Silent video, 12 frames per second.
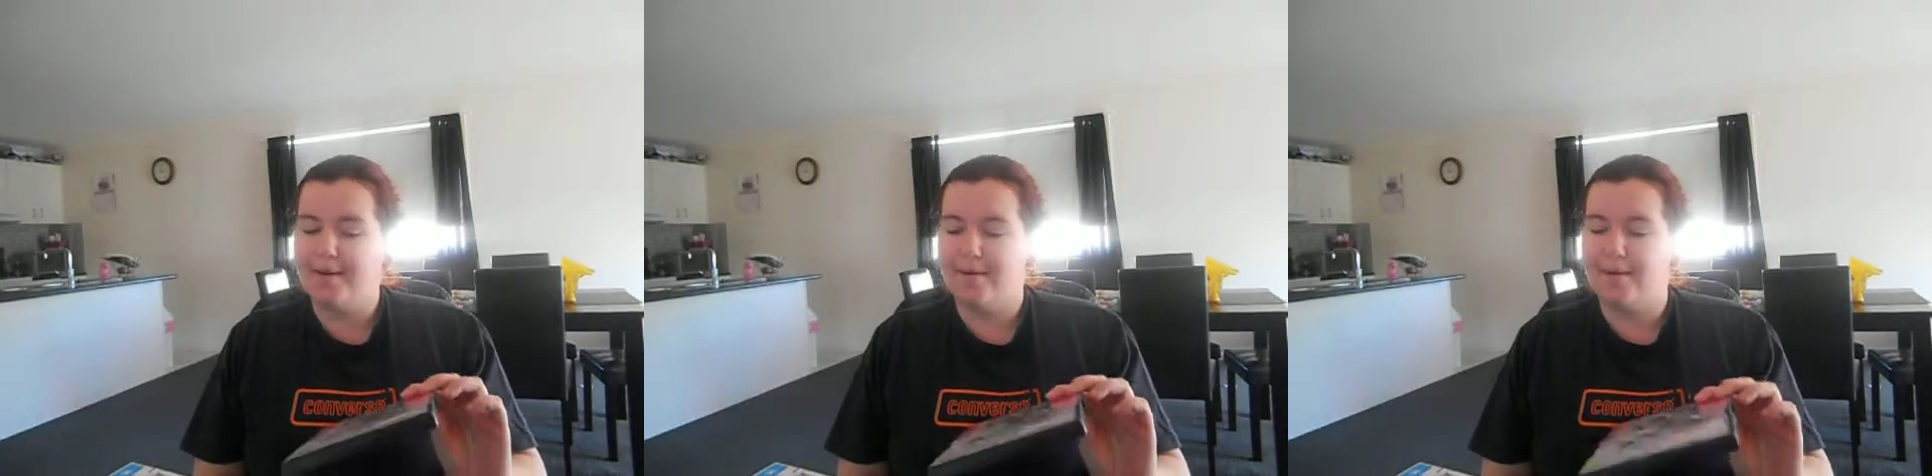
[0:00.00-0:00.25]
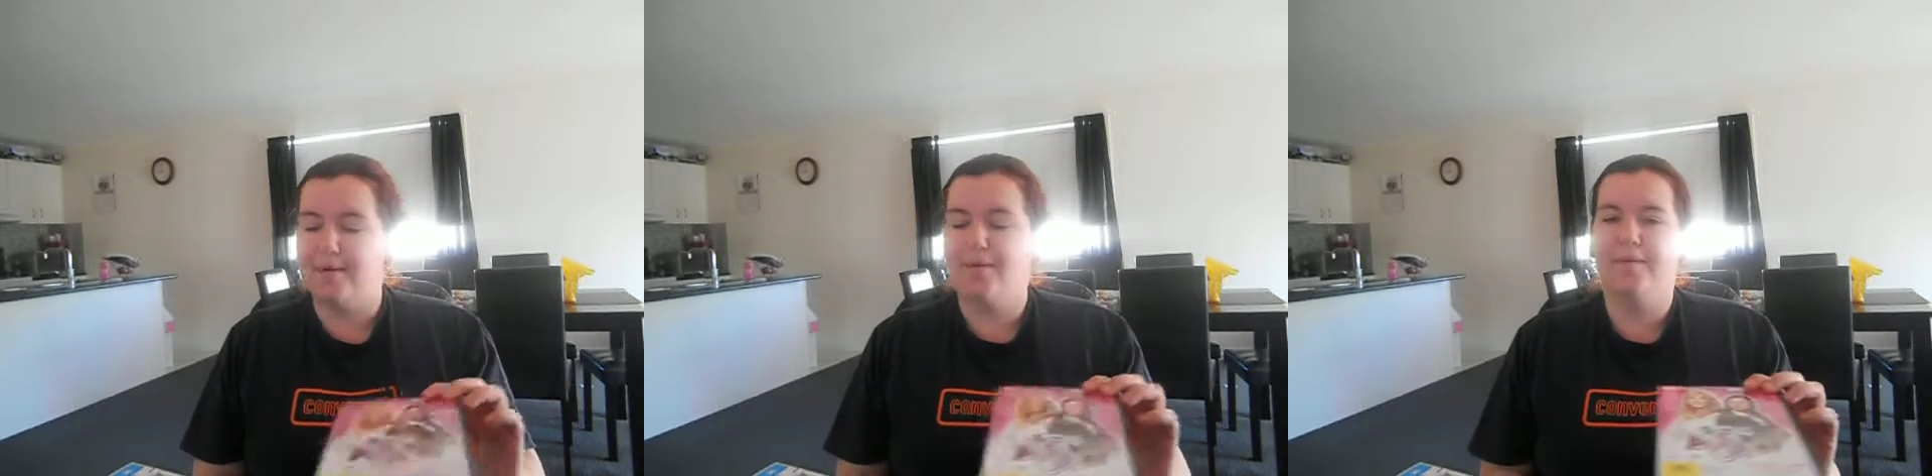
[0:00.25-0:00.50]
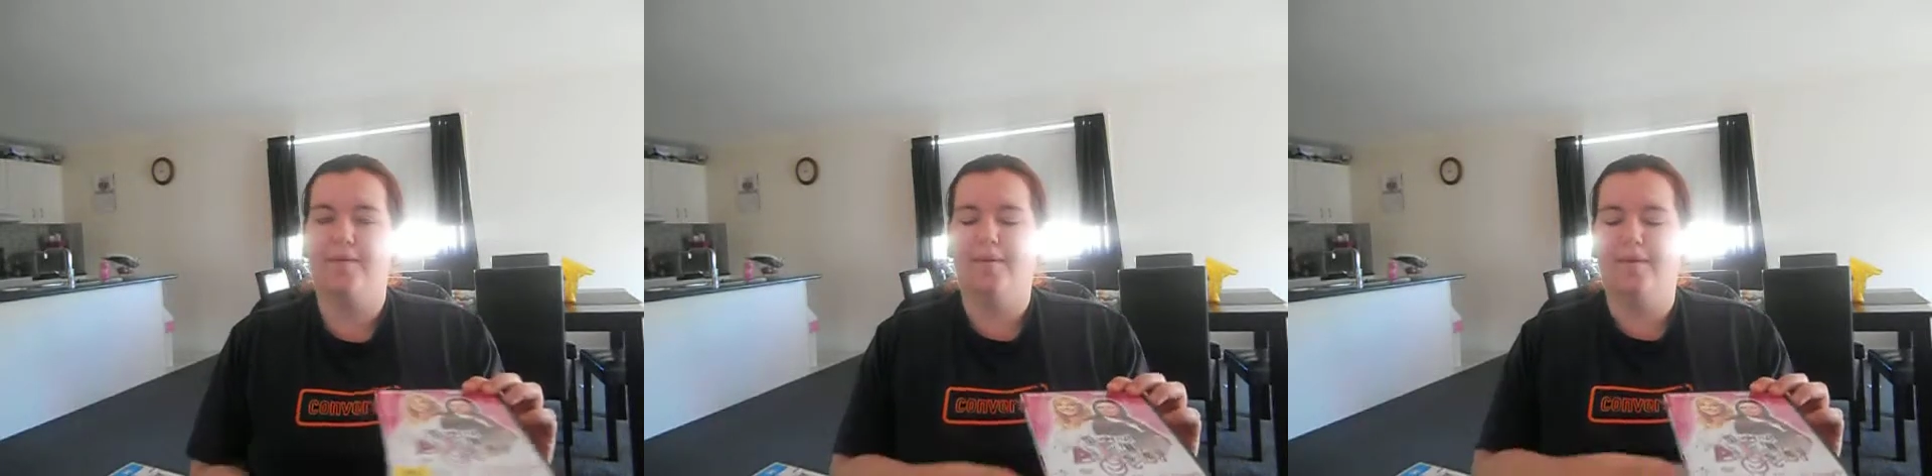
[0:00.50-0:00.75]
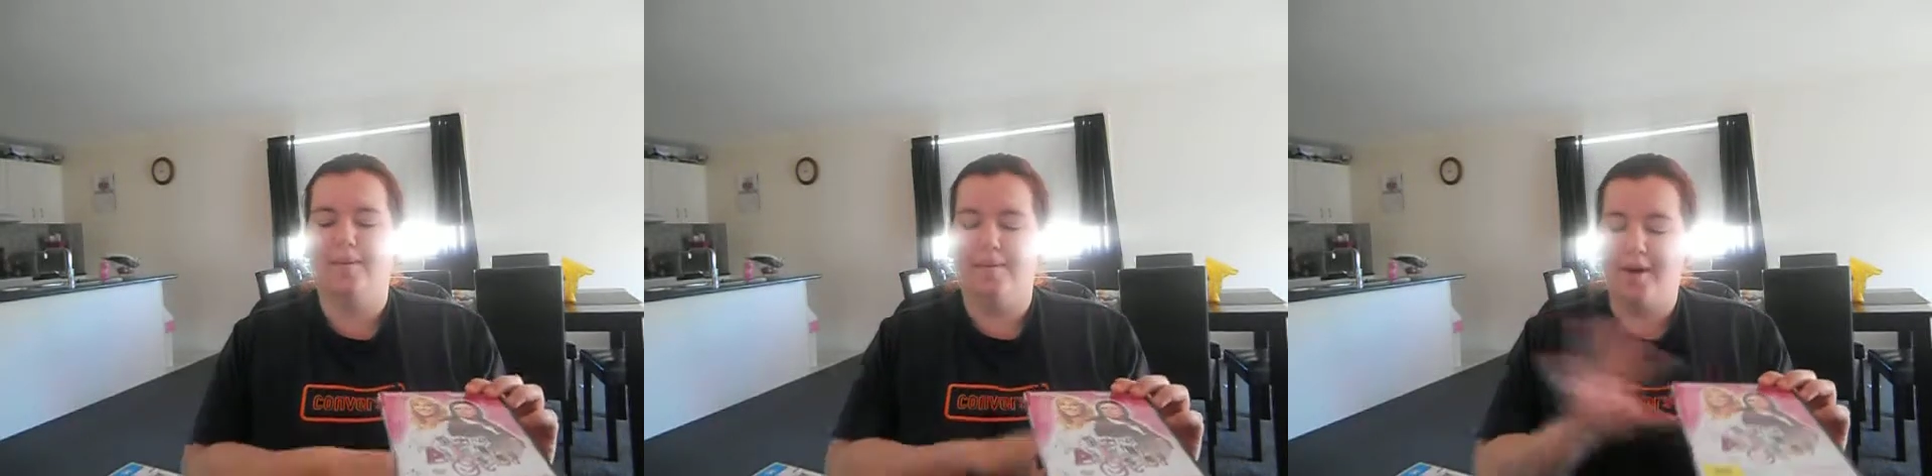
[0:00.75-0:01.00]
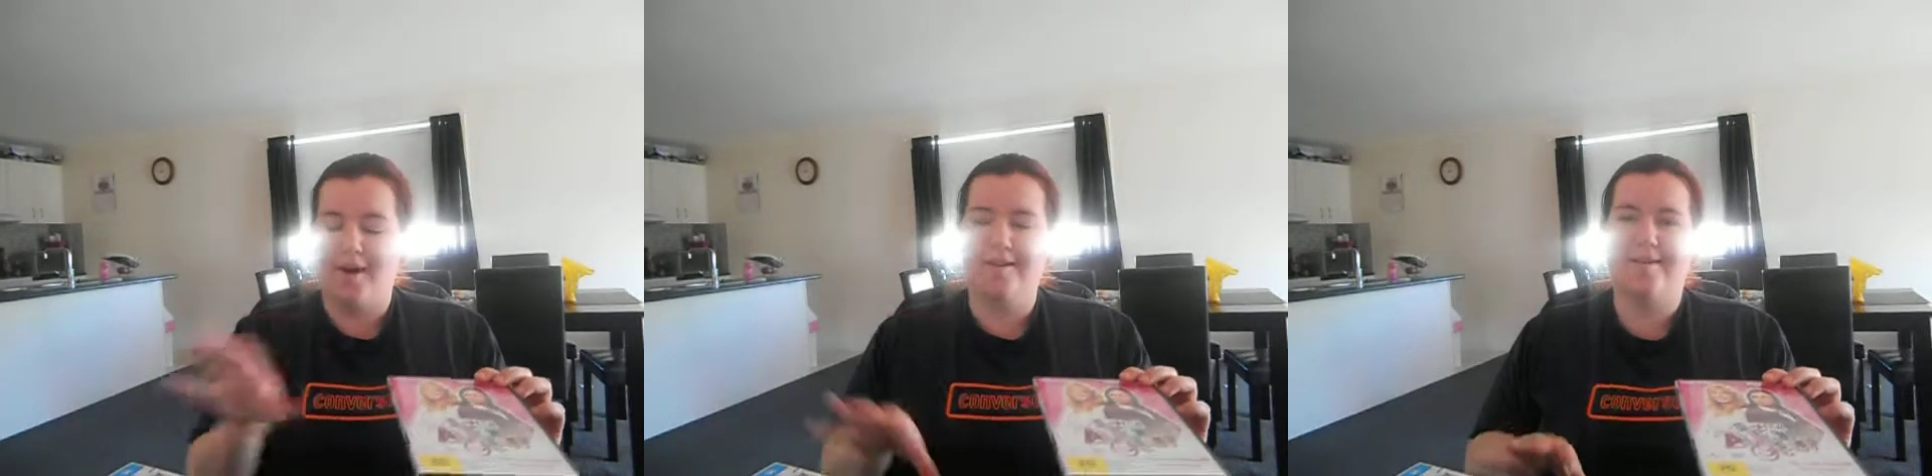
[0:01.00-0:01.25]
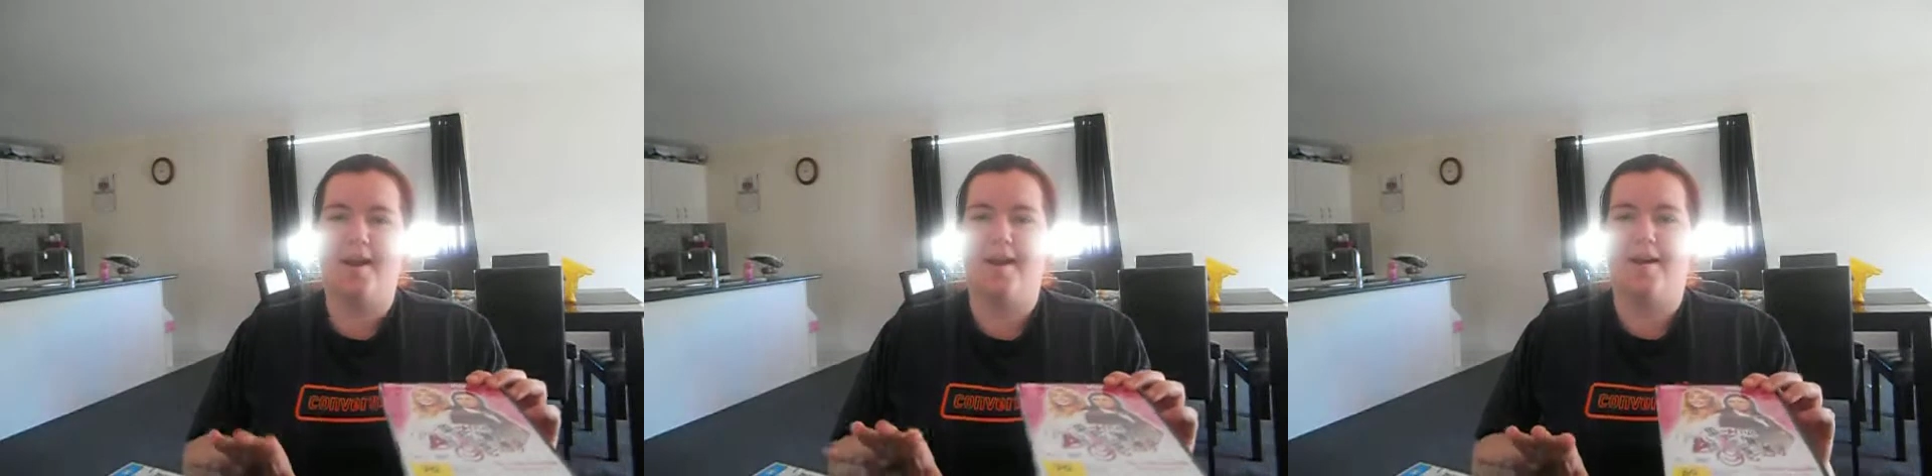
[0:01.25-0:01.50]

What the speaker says: Well, what I say